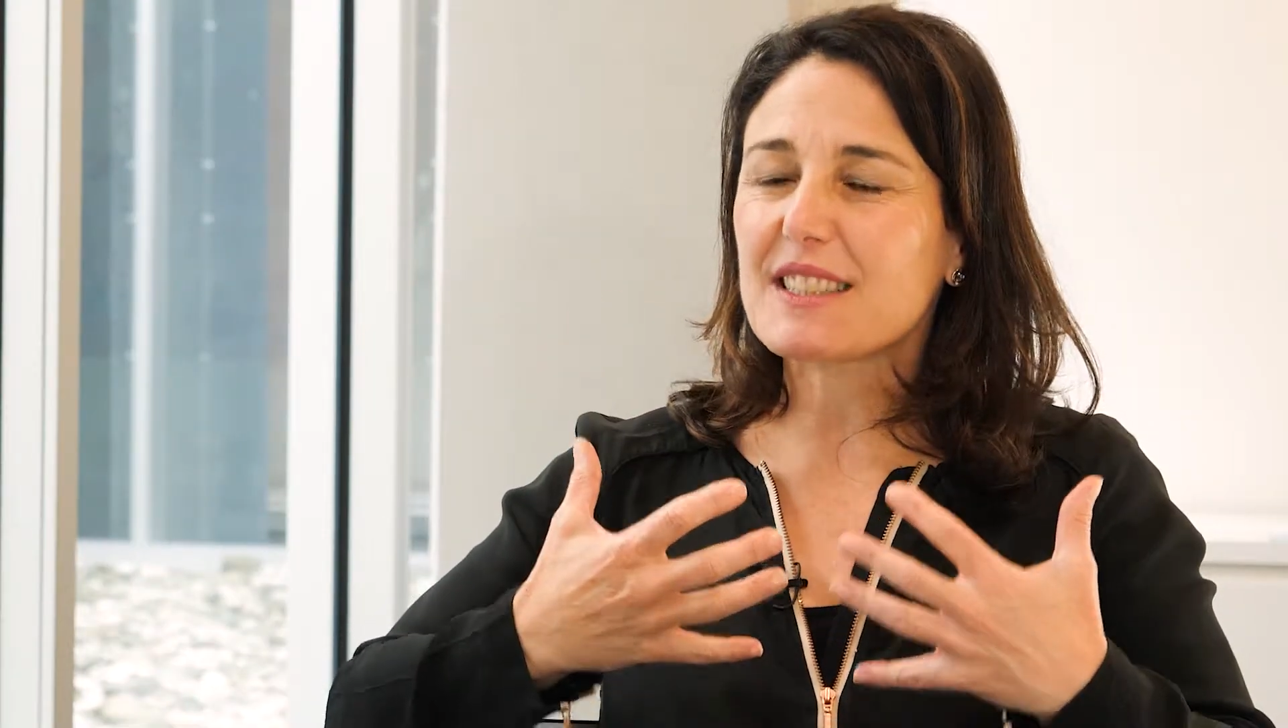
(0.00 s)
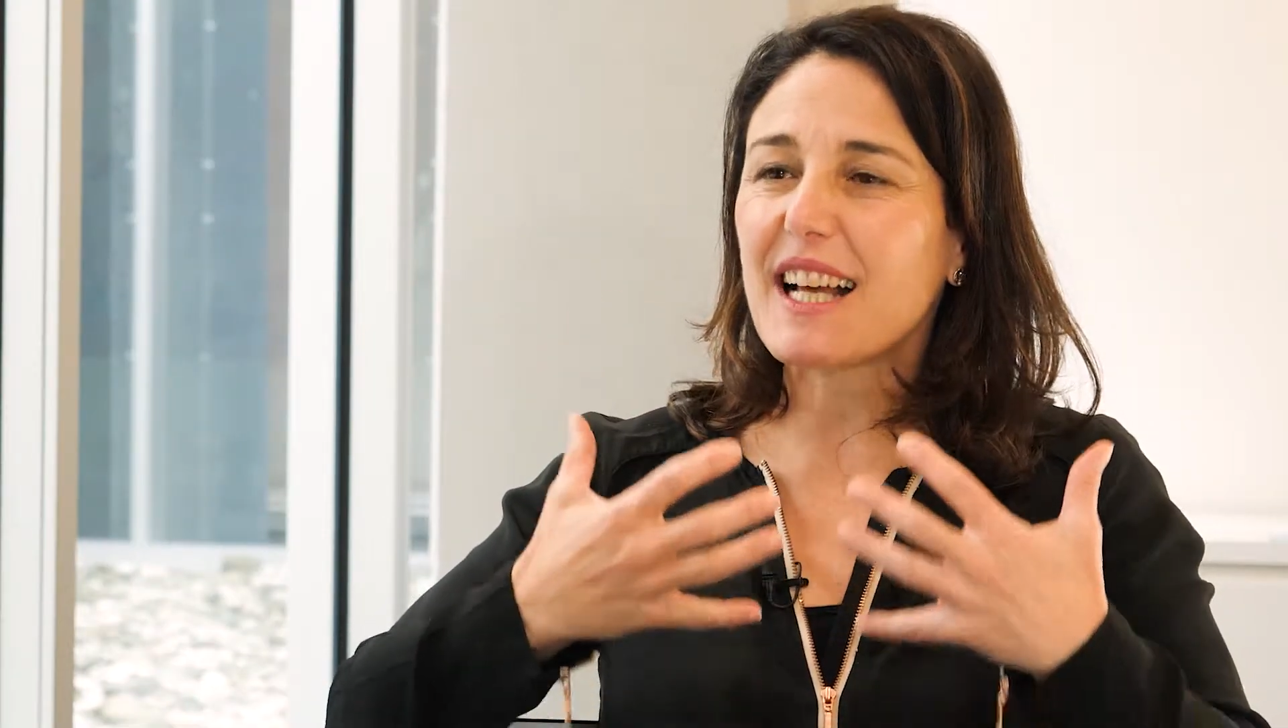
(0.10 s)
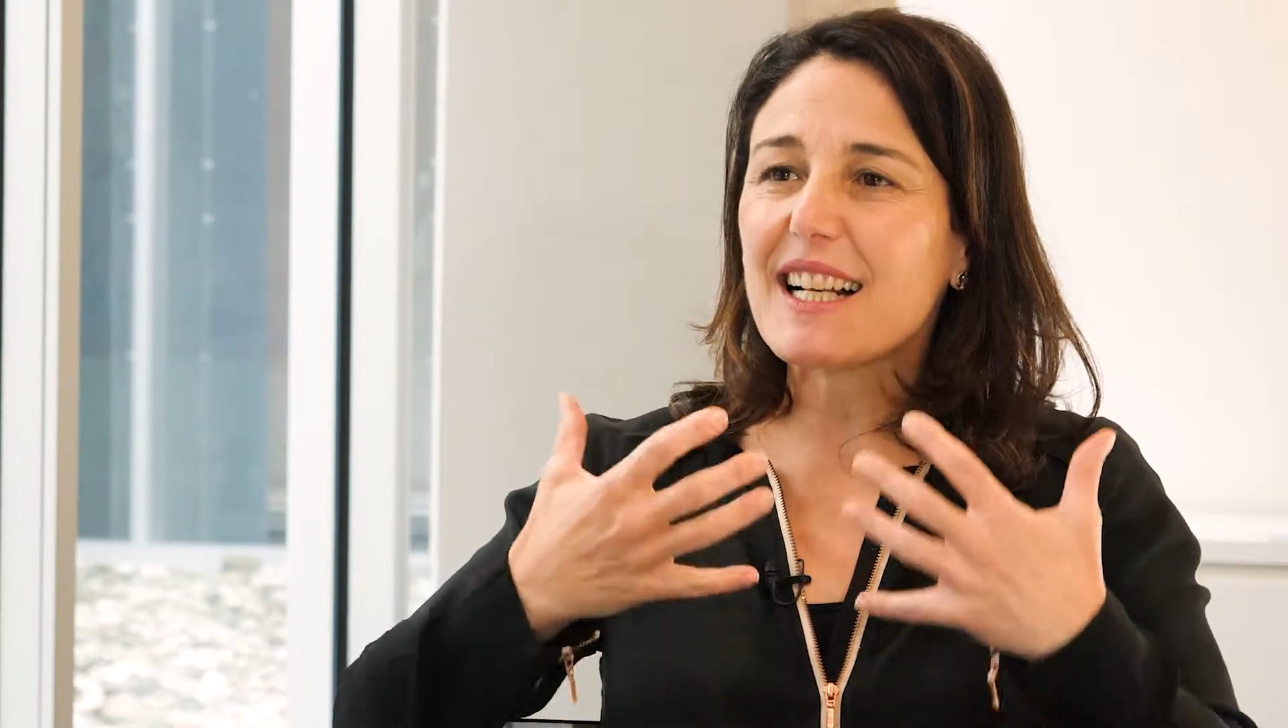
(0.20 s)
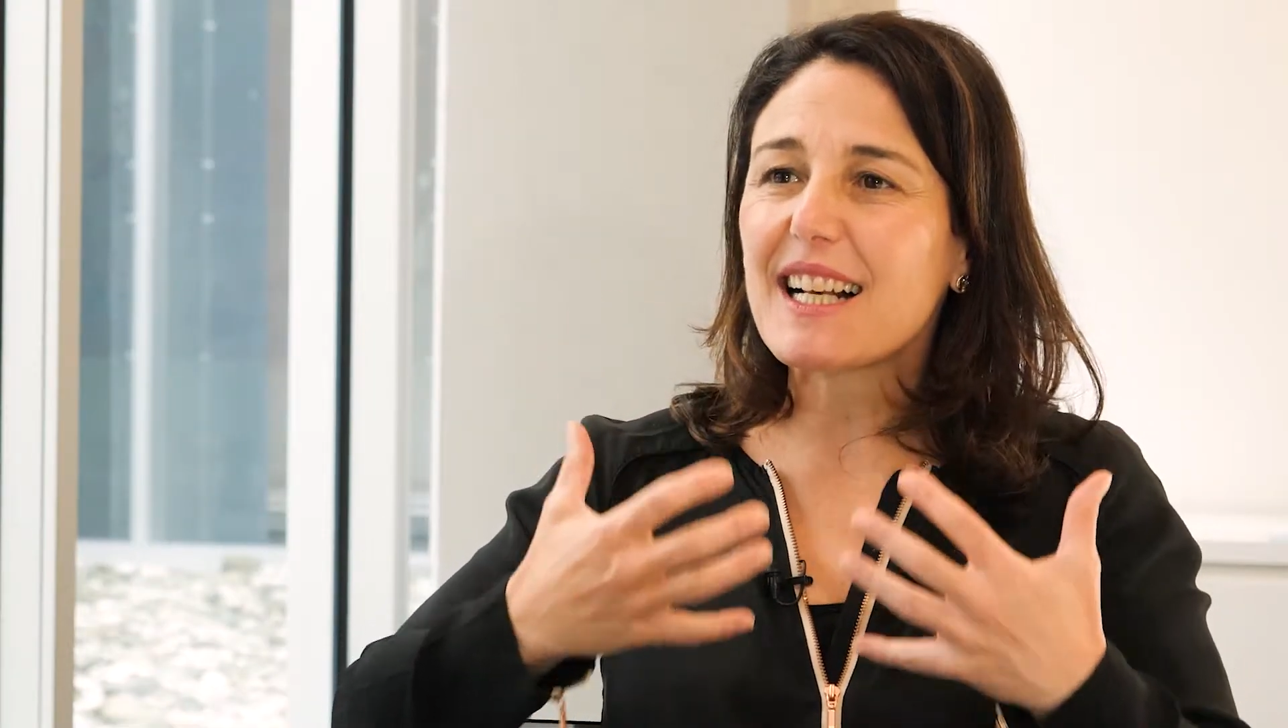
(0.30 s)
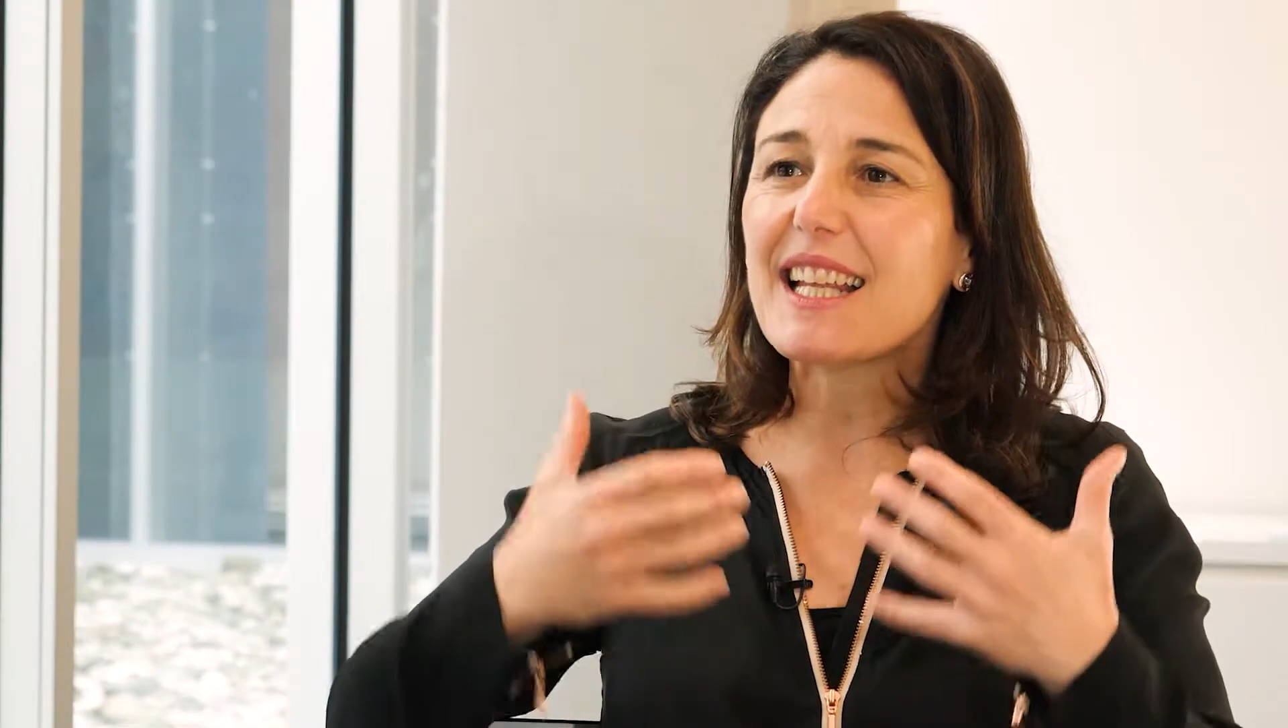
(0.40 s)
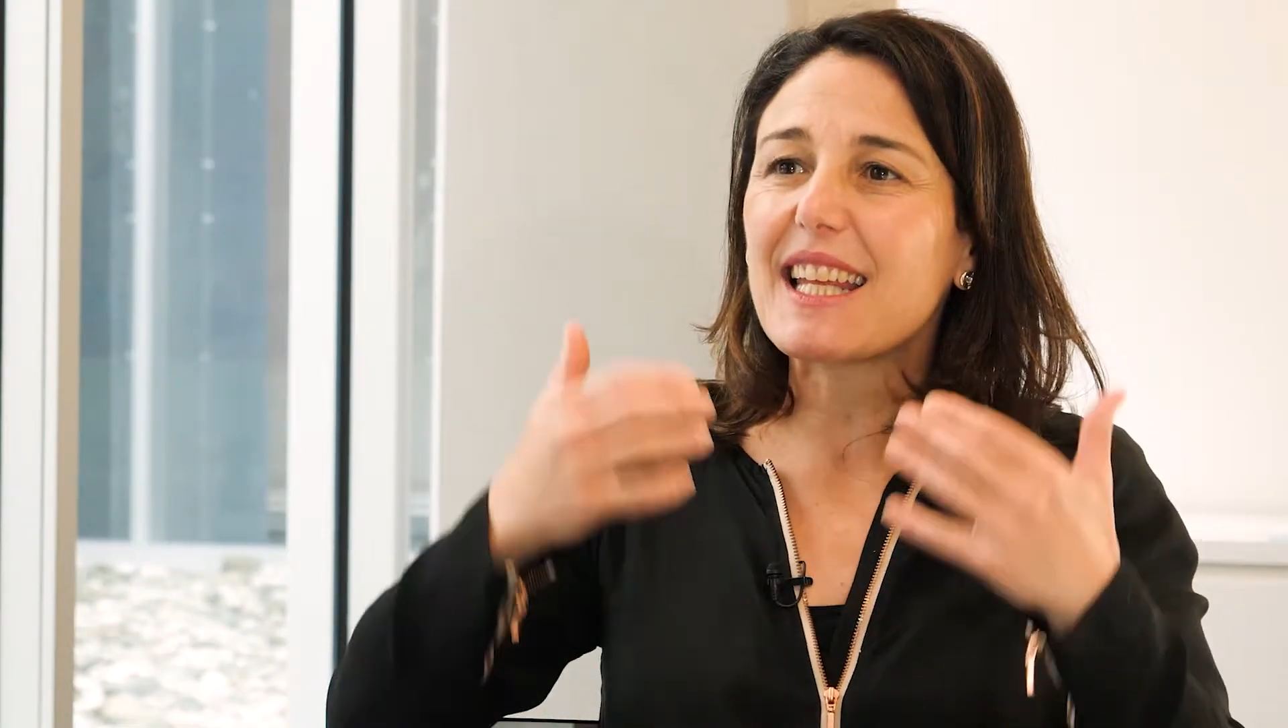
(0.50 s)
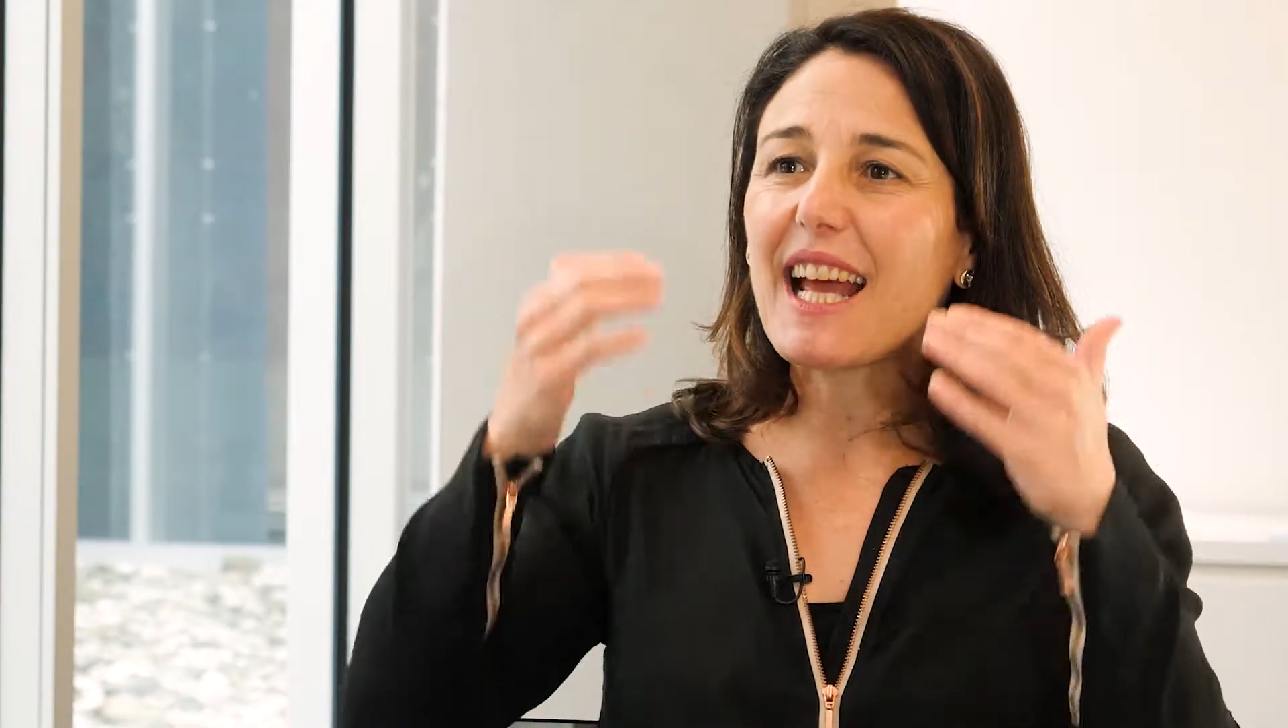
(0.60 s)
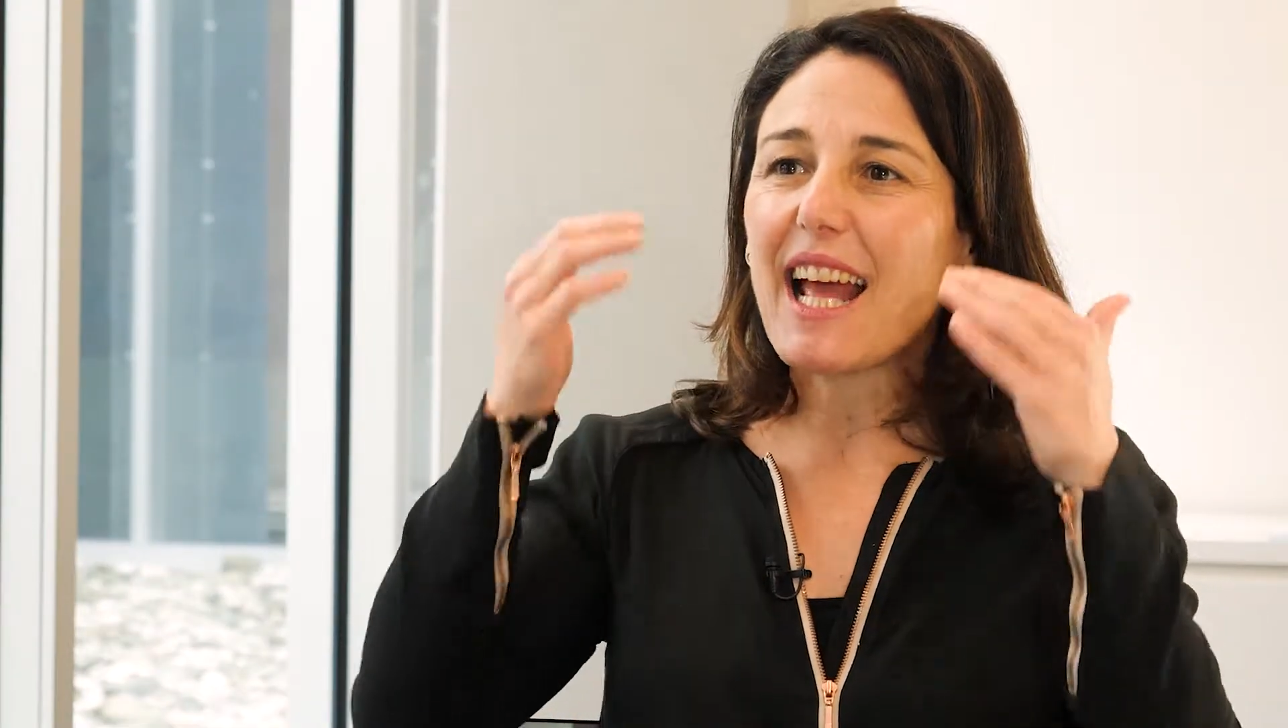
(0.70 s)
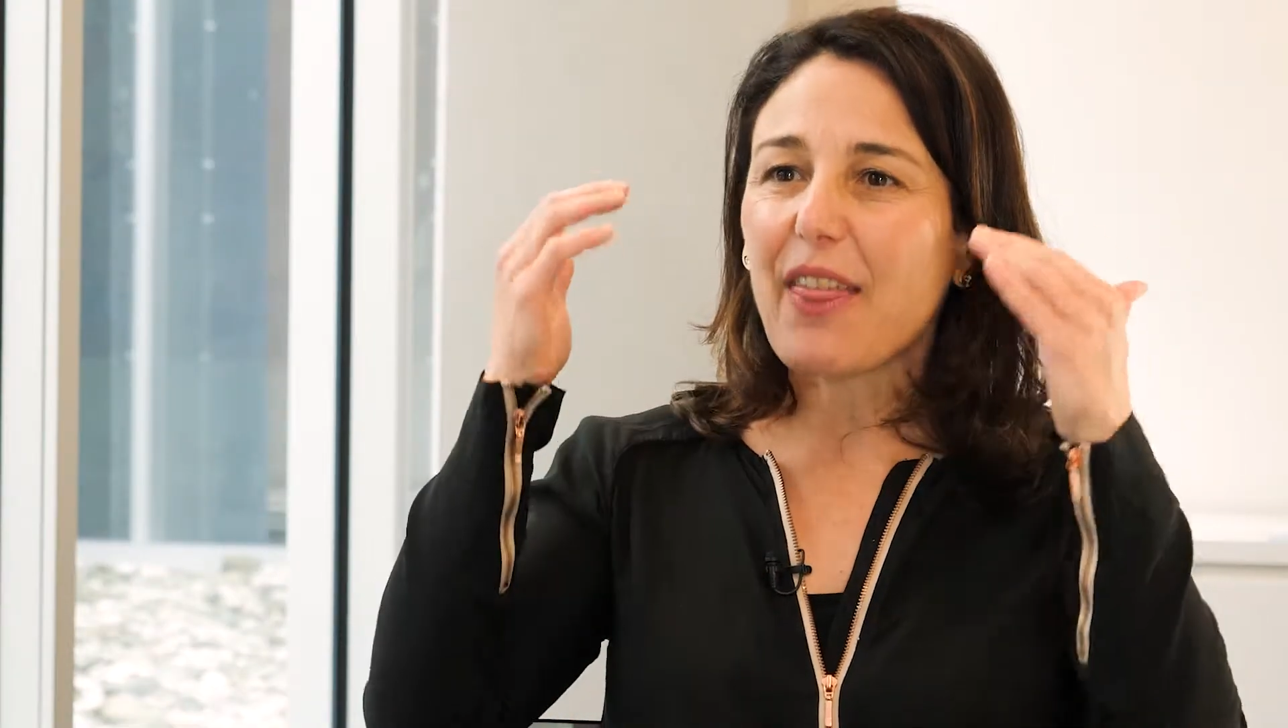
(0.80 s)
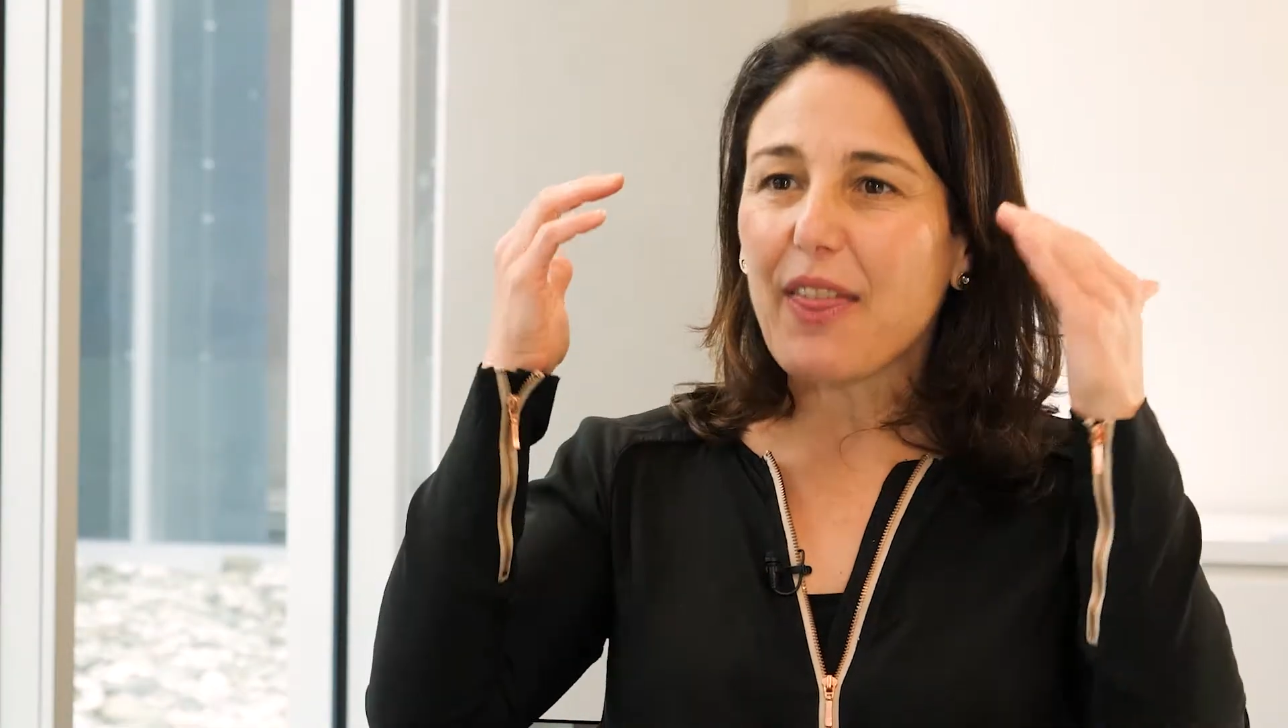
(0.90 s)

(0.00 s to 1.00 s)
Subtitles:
suddenly